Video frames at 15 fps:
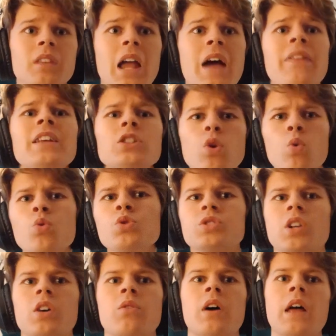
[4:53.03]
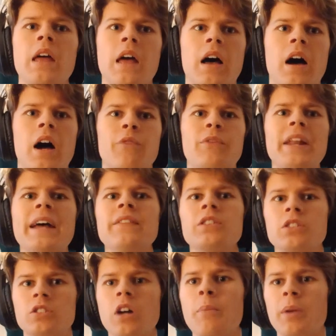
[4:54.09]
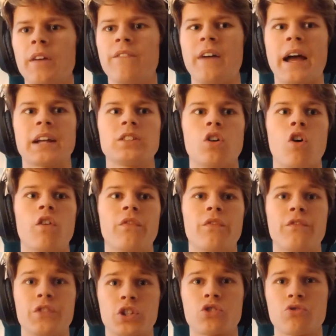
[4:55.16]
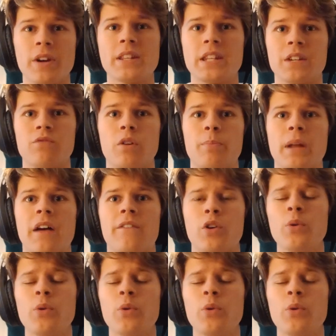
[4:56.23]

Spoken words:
And this also really had the double effect of frustrating Rublev,